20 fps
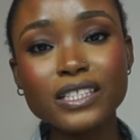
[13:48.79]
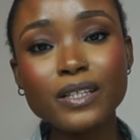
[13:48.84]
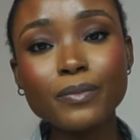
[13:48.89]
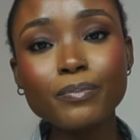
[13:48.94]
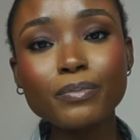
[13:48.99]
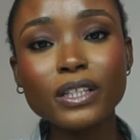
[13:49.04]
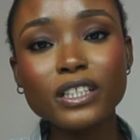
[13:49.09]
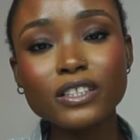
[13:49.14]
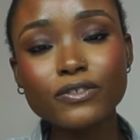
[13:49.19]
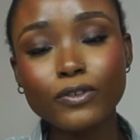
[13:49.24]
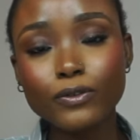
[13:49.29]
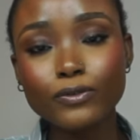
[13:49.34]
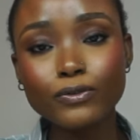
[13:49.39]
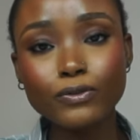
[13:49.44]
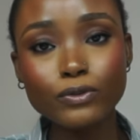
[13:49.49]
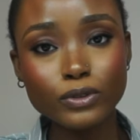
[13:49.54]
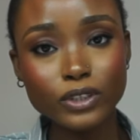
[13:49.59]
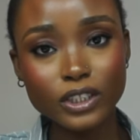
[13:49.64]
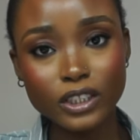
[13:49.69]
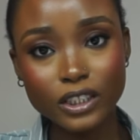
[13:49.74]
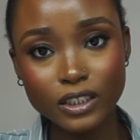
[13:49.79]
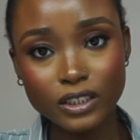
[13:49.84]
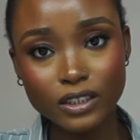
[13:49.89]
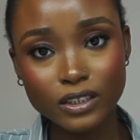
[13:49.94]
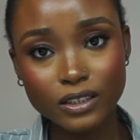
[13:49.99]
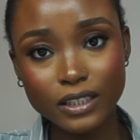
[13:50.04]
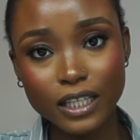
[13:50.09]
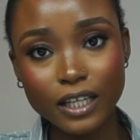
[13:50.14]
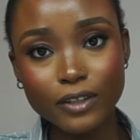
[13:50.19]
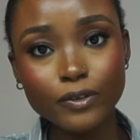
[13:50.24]
place for
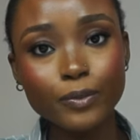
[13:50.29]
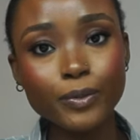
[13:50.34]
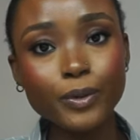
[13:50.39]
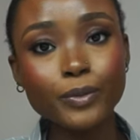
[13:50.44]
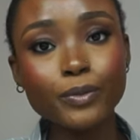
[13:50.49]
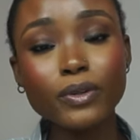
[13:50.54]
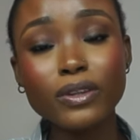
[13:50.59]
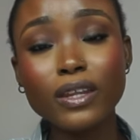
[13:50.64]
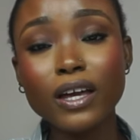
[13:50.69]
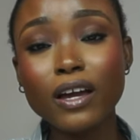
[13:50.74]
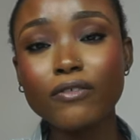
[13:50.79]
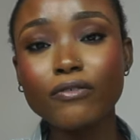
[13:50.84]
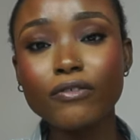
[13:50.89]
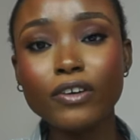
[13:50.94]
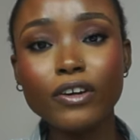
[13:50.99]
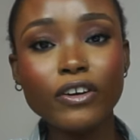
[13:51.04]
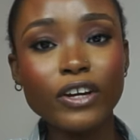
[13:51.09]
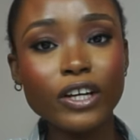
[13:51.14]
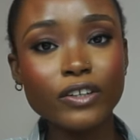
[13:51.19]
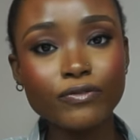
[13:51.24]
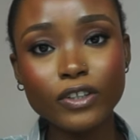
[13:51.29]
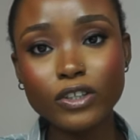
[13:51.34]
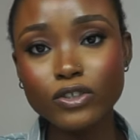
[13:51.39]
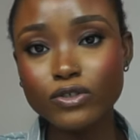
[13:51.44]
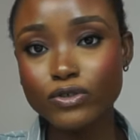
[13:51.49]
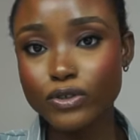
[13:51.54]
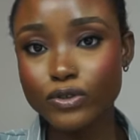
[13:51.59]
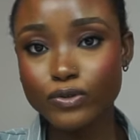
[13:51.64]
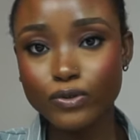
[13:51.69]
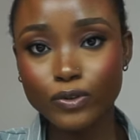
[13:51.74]
foodies, like for people that are very
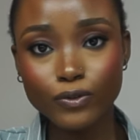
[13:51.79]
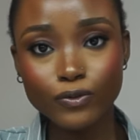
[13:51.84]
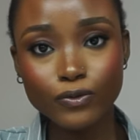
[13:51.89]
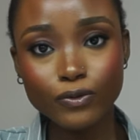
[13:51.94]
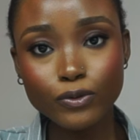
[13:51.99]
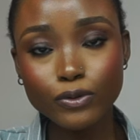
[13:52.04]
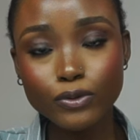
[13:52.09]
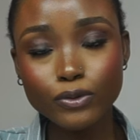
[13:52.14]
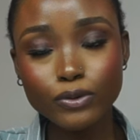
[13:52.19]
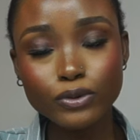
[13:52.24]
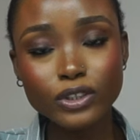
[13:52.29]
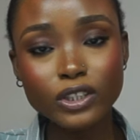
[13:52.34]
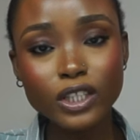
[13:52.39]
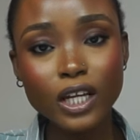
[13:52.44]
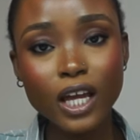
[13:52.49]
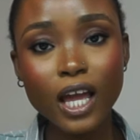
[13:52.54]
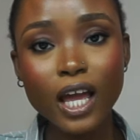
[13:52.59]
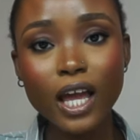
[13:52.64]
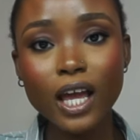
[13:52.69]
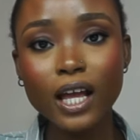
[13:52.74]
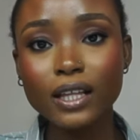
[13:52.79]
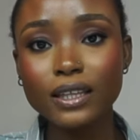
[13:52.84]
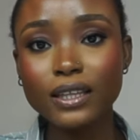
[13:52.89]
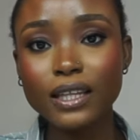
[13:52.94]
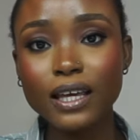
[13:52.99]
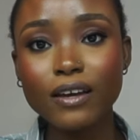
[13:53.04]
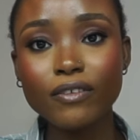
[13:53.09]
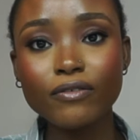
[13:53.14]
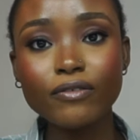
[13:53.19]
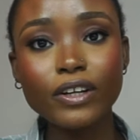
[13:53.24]
adventurous with food,
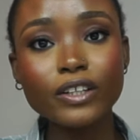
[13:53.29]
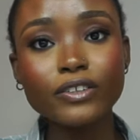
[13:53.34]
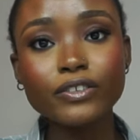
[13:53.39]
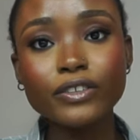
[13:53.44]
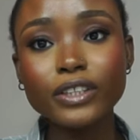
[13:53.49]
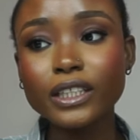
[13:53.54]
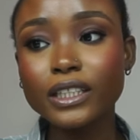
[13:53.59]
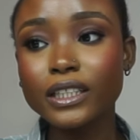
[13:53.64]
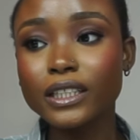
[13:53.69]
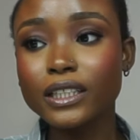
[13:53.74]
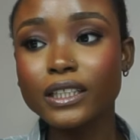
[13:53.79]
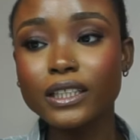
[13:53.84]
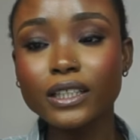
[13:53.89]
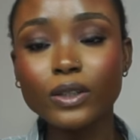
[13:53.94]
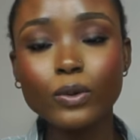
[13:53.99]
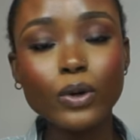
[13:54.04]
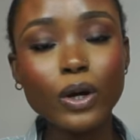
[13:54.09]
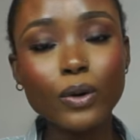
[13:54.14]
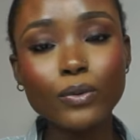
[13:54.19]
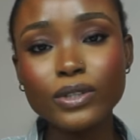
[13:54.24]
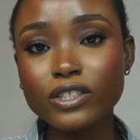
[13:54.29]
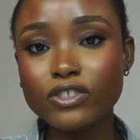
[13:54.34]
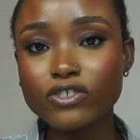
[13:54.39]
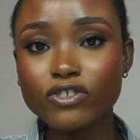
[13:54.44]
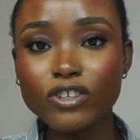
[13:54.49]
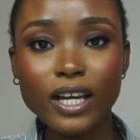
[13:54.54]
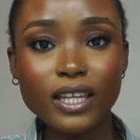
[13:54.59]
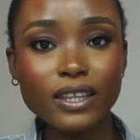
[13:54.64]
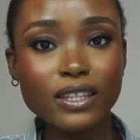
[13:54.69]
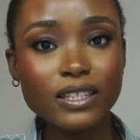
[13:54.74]
that are very, oh, I want to
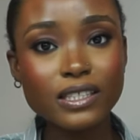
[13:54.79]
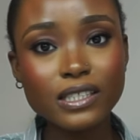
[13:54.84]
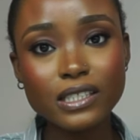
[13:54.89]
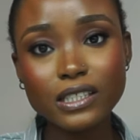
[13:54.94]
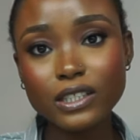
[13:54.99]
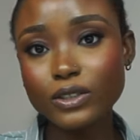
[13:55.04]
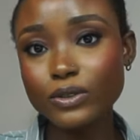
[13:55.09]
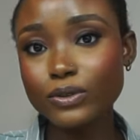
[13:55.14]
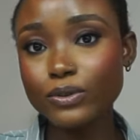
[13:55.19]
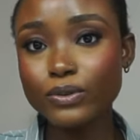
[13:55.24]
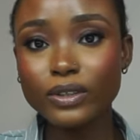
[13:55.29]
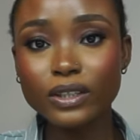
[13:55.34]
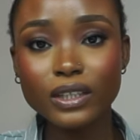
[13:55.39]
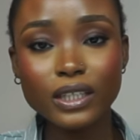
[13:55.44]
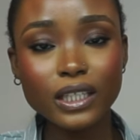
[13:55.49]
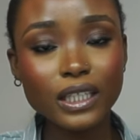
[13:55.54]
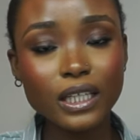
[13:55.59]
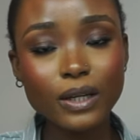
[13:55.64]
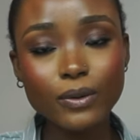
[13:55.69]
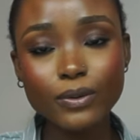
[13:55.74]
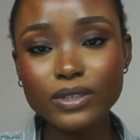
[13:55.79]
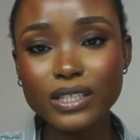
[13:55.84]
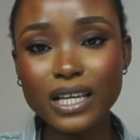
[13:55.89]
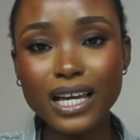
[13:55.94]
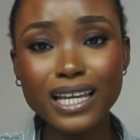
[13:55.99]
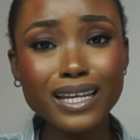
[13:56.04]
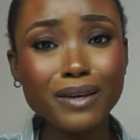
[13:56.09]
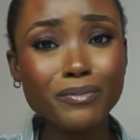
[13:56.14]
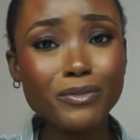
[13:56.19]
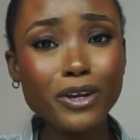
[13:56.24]
try this new thing out.
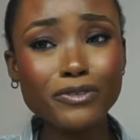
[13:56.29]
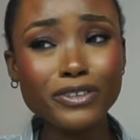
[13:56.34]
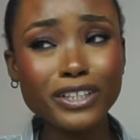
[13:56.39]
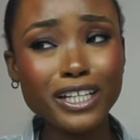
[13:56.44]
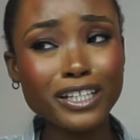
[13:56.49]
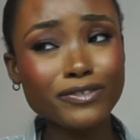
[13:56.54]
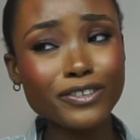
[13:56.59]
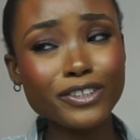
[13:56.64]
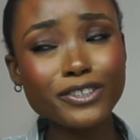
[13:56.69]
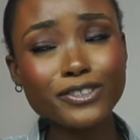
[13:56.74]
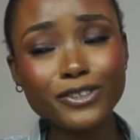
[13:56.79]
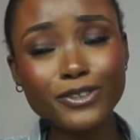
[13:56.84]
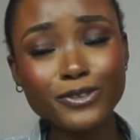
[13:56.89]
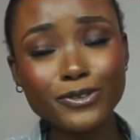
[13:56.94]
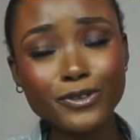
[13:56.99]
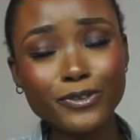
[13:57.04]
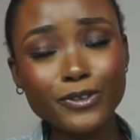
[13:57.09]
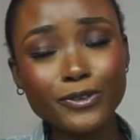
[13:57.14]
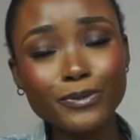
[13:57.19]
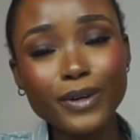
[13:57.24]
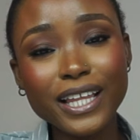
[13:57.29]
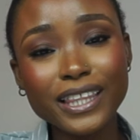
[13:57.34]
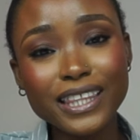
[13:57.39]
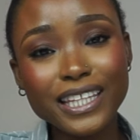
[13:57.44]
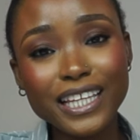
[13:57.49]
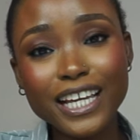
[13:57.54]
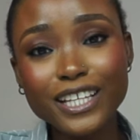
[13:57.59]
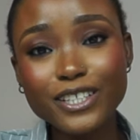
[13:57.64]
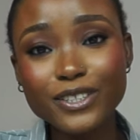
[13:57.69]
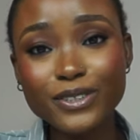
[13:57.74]
And I'm not even adventurous with food, but I
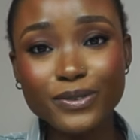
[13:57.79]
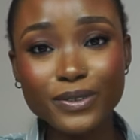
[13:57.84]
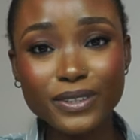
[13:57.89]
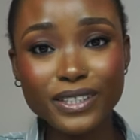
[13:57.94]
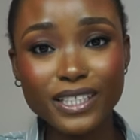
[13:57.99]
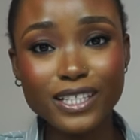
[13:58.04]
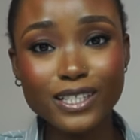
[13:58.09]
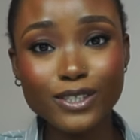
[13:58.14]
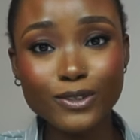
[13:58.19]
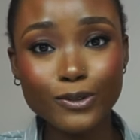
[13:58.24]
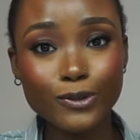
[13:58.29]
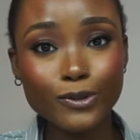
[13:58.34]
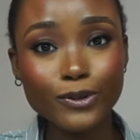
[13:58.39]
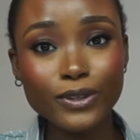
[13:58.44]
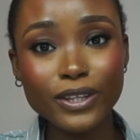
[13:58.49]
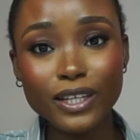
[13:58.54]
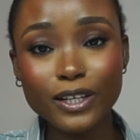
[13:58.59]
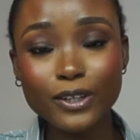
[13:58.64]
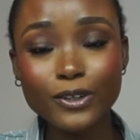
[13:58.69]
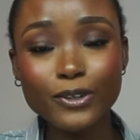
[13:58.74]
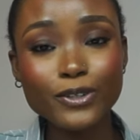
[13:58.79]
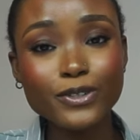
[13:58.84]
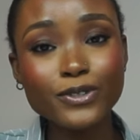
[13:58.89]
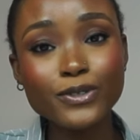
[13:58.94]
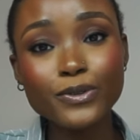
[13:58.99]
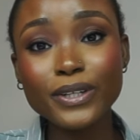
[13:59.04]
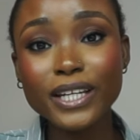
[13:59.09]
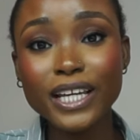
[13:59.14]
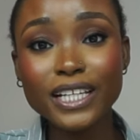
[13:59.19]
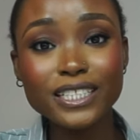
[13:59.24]
think I just wanted to go there because
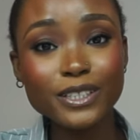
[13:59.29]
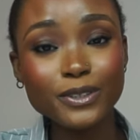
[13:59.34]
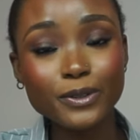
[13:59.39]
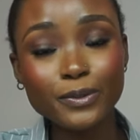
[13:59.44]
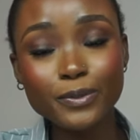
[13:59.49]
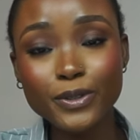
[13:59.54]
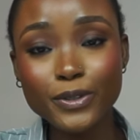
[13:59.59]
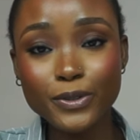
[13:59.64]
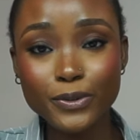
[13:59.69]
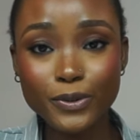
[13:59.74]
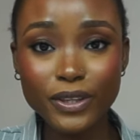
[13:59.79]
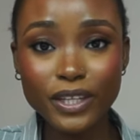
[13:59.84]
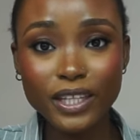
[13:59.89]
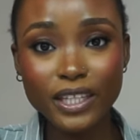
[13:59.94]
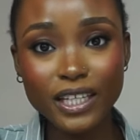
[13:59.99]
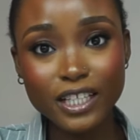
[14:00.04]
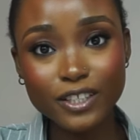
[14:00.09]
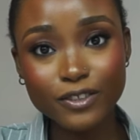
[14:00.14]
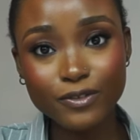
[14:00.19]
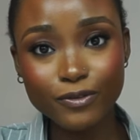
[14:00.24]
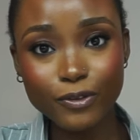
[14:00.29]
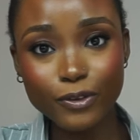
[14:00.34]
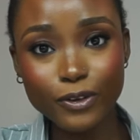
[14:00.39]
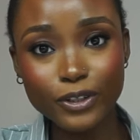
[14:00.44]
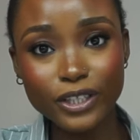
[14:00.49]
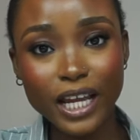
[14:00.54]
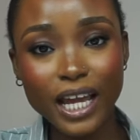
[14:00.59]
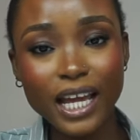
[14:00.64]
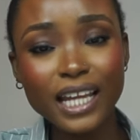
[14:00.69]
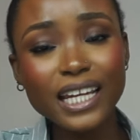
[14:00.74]
someone actually told me to go there, that is
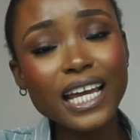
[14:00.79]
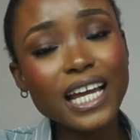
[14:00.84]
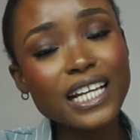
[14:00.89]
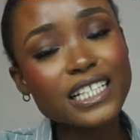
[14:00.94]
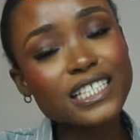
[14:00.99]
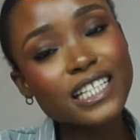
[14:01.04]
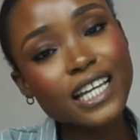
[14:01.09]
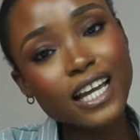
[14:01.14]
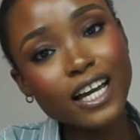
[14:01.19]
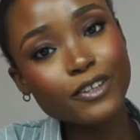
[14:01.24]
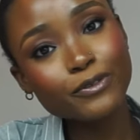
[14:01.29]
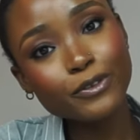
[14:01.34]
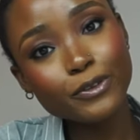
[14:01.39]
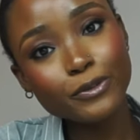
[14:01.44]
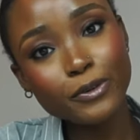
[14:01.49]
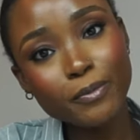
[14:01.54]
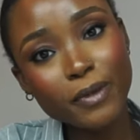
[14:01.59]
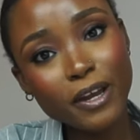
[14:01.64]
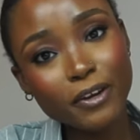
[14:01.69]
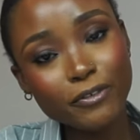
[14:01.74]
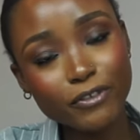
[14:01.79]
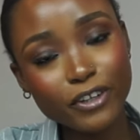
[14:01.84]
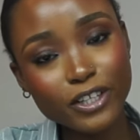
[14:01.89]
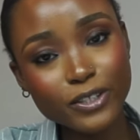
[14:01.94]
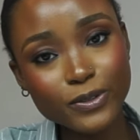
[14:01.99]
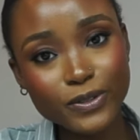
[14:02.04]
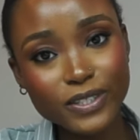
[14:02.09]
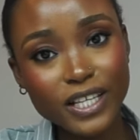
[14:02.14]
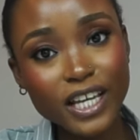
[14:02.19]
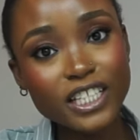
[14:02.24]
fun. And I actually had fun with my friends.
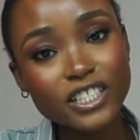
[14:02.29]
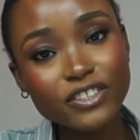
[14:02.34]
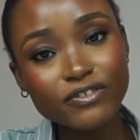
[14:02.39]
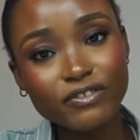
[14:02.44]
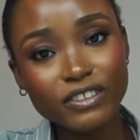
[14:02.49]
It was actually